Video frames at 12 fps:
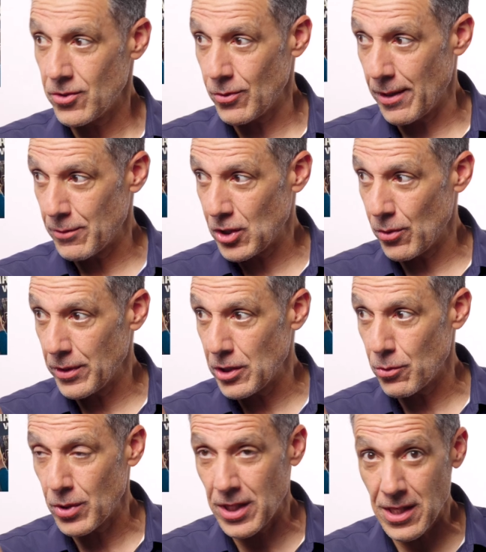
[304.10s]
So what I'm showing
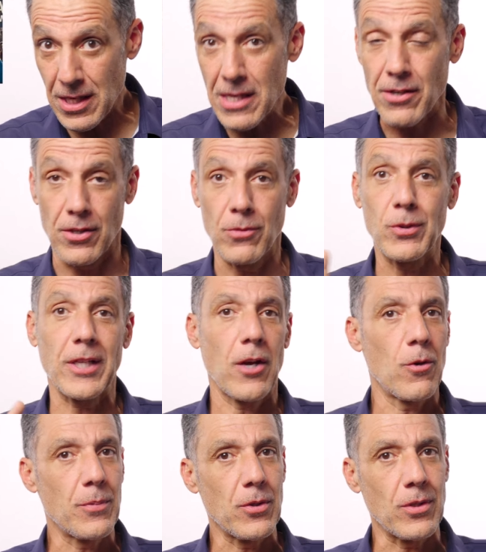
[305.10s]
you here, which I
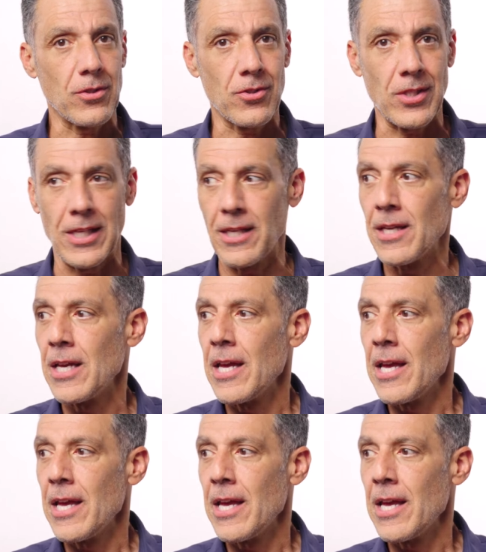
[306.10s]
hope you can see,